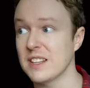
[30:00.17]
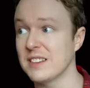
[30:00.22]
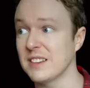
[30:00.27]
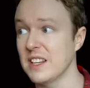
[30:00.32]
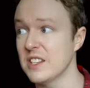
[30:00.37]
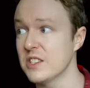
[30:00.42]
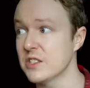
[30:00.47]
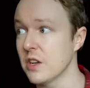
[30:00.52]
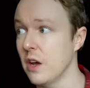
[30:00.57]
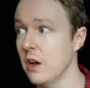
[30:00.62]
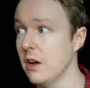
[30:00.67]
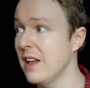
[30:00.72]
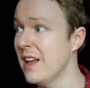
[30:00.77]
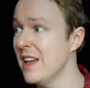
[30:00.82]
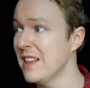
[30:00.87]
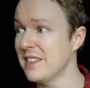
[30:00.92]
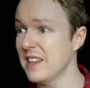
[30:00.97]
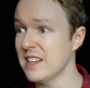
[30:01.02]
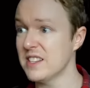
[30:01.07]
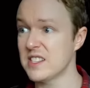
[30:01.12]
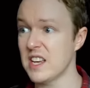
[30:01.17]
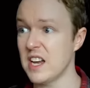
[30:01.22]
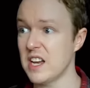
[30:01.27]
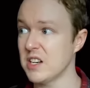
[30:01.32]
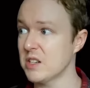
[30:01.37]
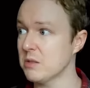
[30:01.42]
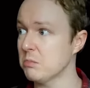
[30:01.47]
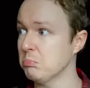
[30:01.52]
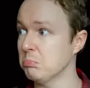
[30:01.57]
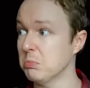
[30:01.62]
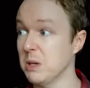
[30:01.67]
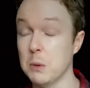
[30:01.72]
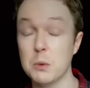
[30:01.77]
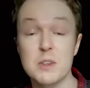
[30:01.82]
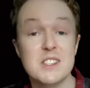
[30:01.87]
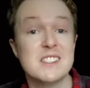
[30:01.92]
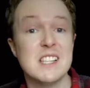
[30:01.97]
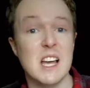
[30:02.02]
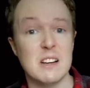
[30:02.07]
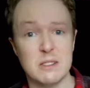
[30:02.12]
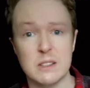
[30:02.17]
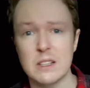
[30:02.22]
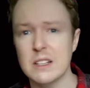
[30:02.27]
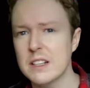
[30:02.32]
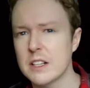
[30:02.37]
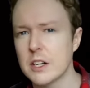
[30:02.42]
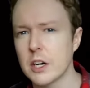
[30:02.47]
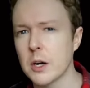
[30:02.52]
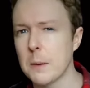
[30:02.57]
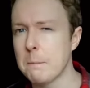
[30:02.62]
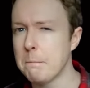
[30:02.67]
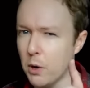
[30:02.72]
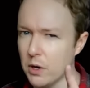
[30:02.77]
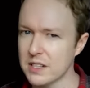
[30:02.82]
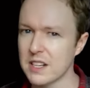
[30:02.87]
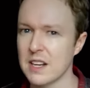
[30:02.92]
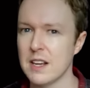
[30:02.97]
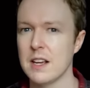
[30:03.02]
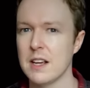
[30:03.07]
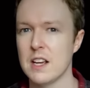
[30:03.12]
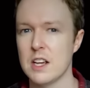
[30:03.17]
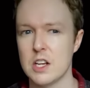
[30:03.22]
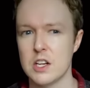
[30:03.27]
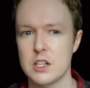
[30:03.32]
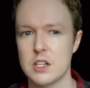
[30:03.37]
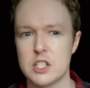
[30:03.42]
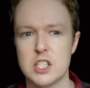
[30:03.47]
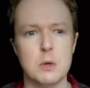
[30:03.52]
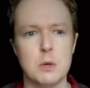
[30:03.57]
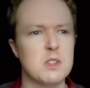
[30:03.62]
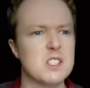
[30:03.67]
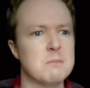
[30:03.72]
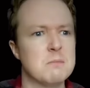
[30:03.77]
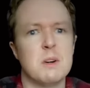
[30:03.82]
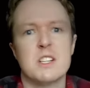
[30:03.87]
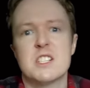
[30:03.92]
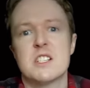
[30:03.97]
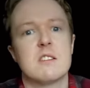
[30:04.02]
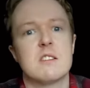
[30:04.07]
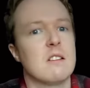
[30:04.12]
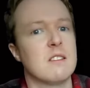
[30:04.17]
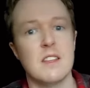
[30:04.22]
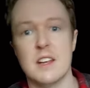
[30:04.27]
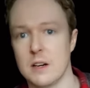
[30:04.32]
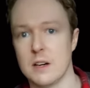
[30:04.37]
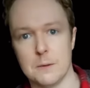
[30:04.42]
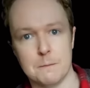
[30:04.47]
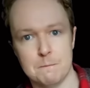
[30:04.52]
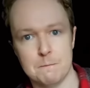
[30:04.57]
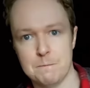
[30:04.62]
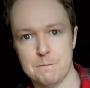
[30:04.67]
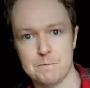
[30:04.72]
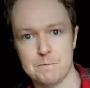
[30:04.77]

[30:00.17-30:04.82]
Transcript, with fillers: that they saw. They said it was definitely her, but she was much thinner